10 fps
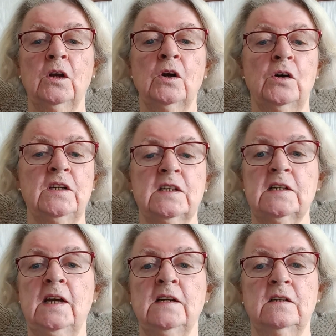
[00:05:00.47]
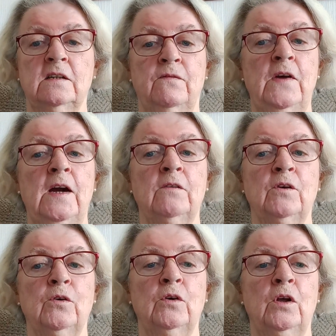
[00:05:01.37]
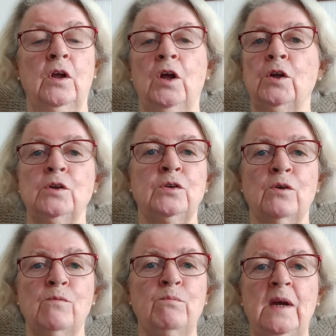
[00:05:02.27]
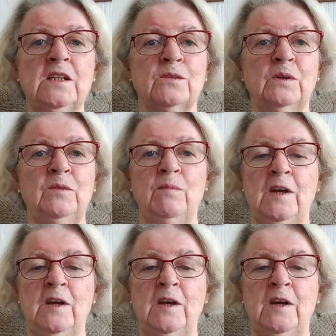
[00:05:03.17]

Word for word: God is saying to Pharaoh, Don't mess with